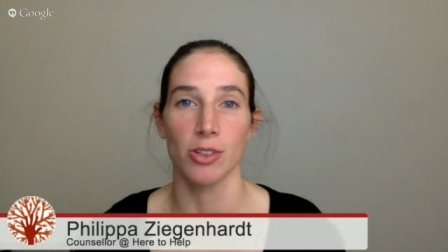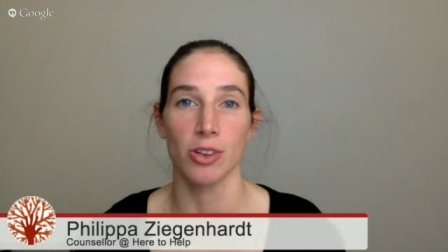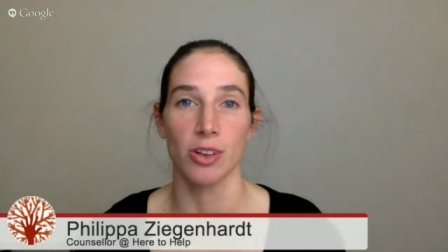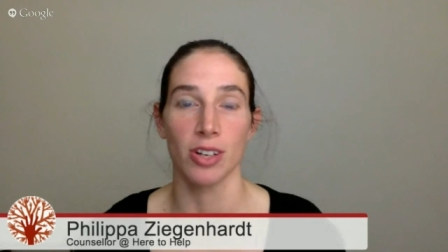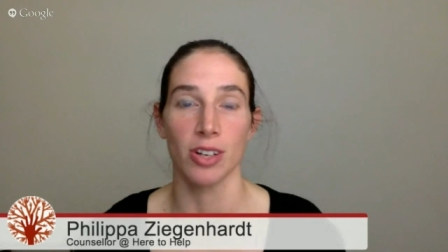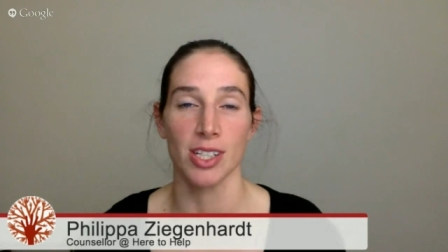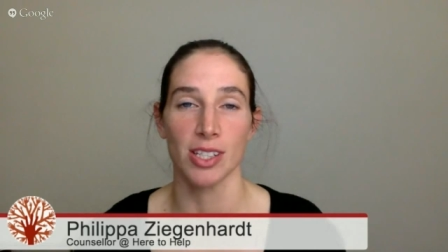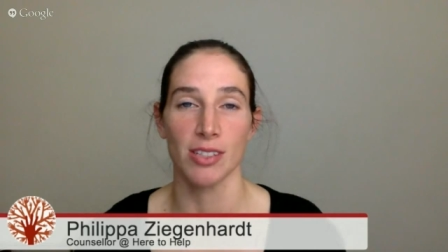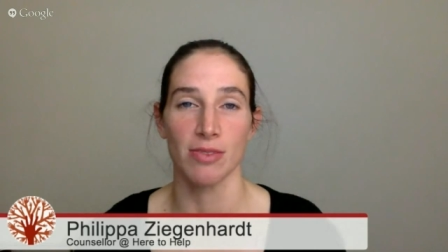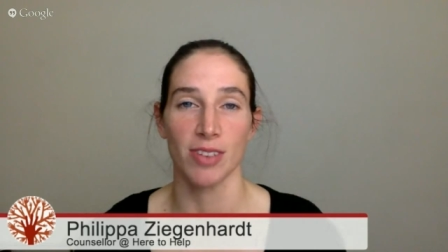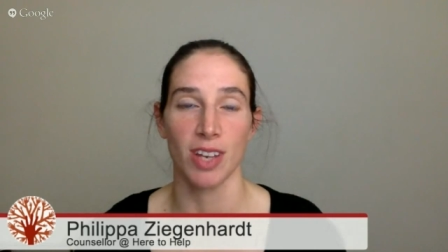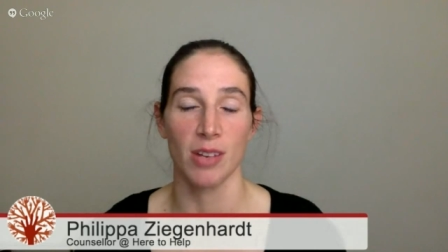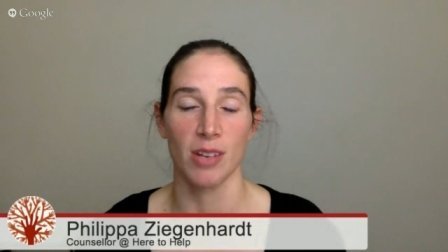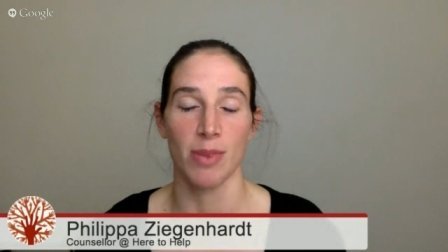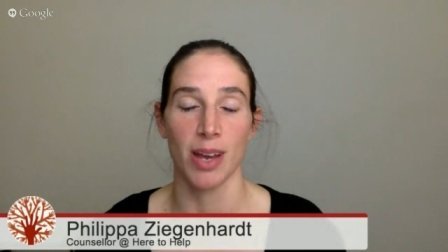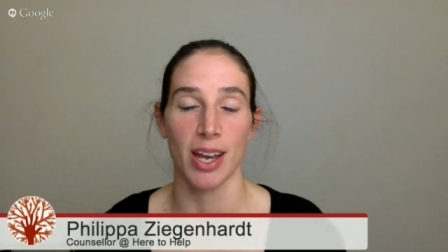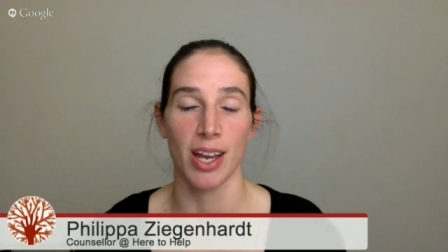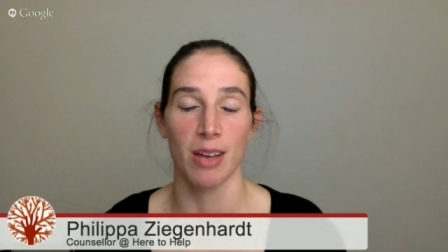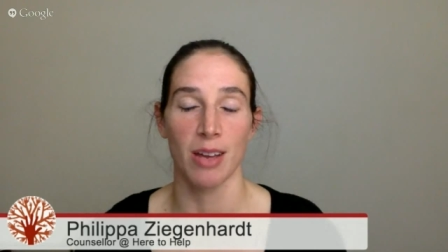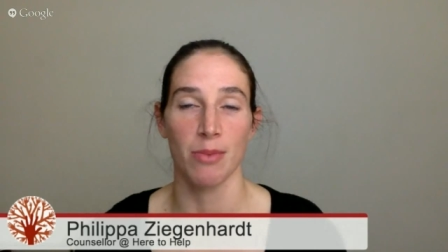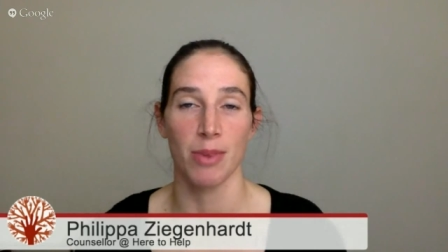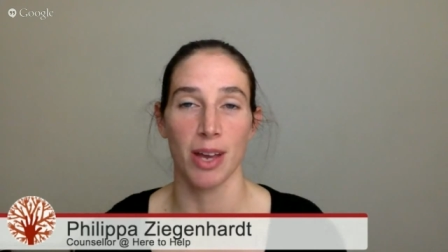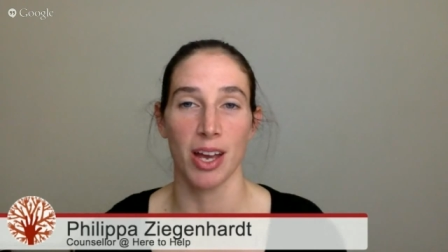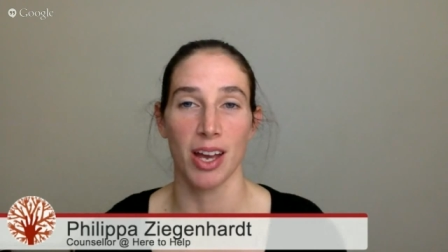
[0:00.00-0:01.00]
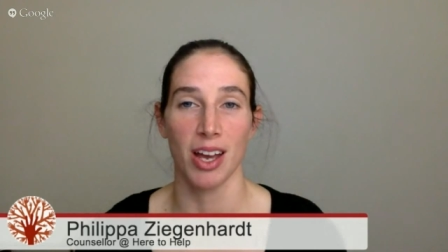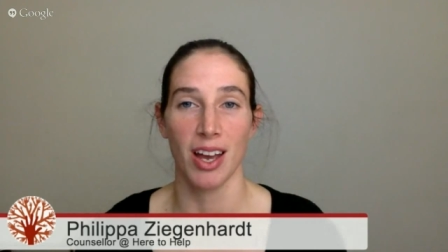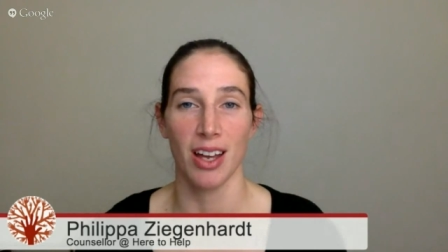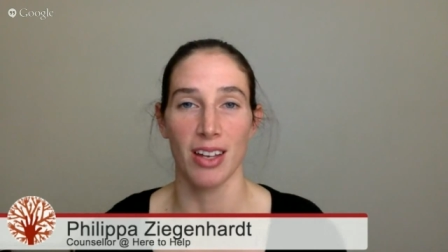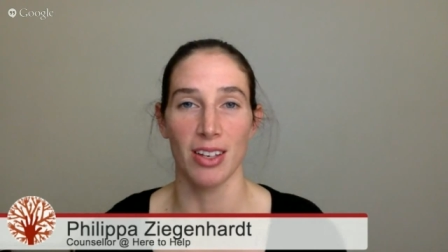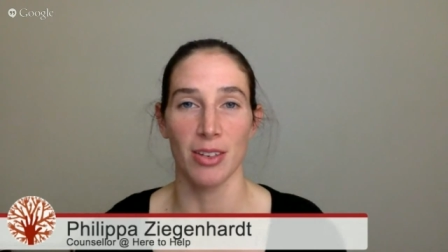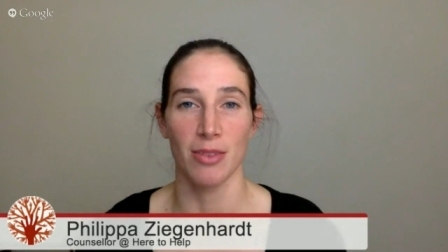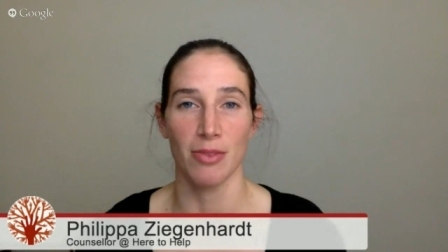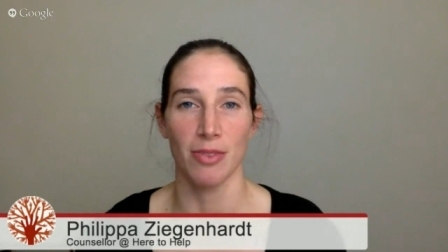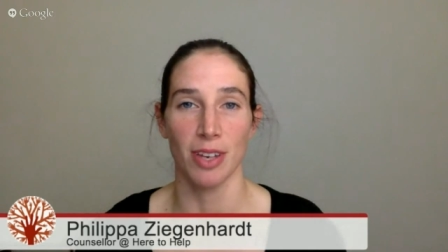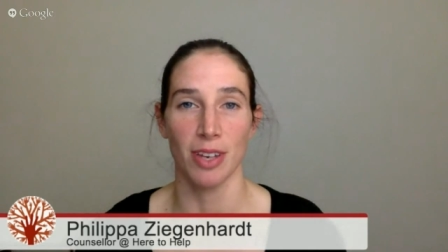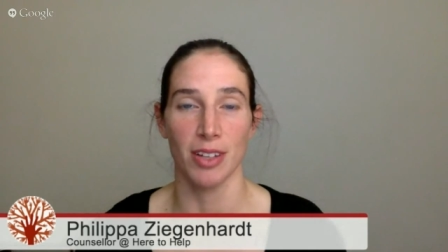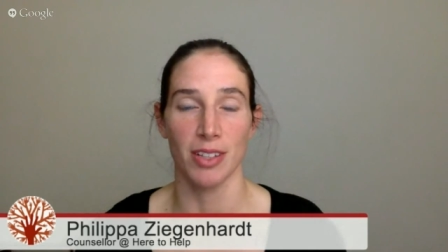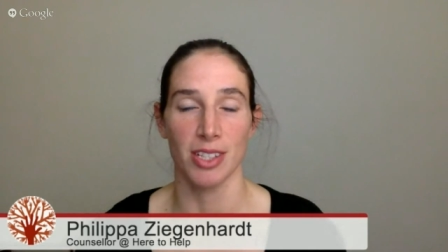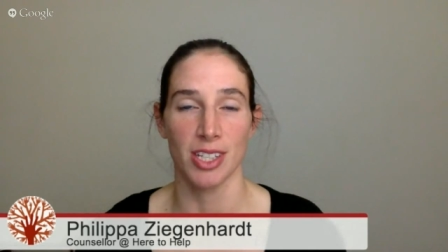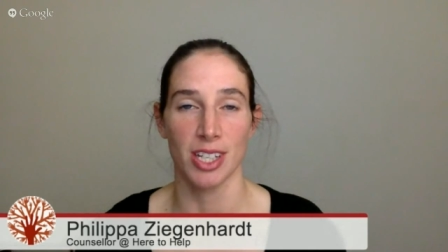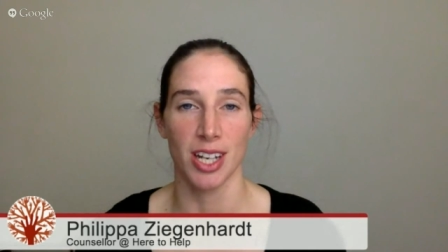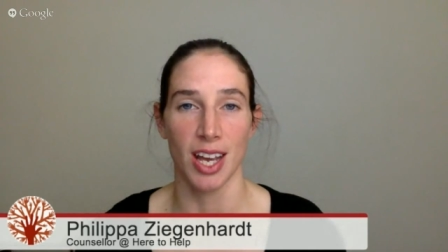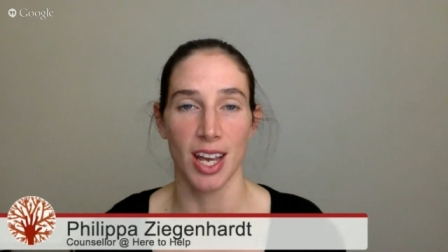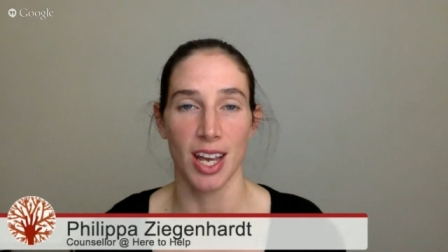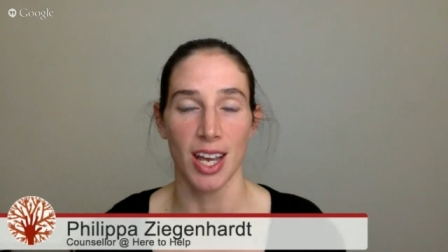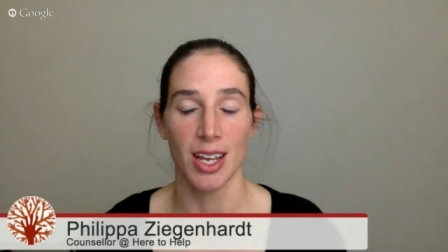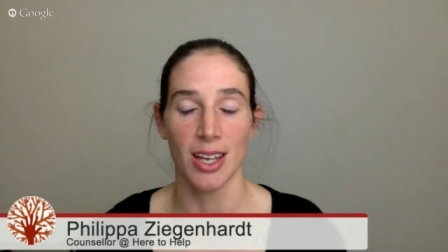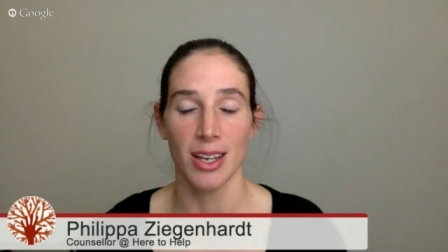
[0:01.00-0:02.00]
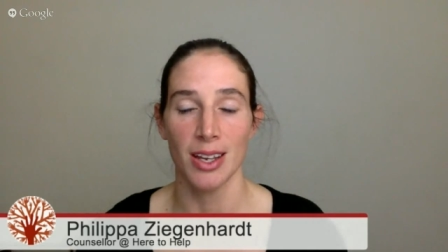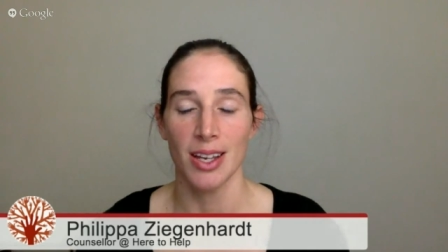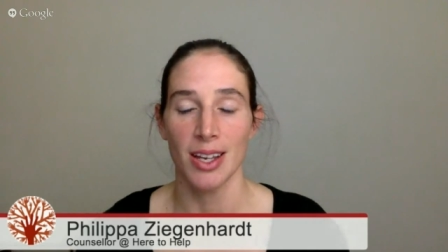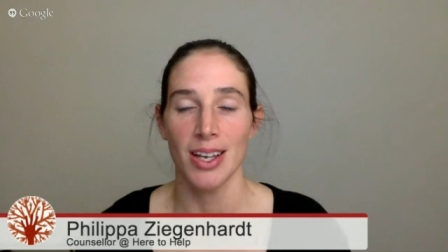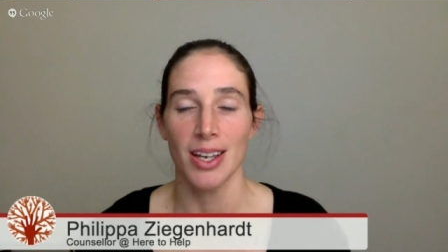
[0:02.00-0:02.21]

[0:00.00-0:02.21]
honest feedback about how you found today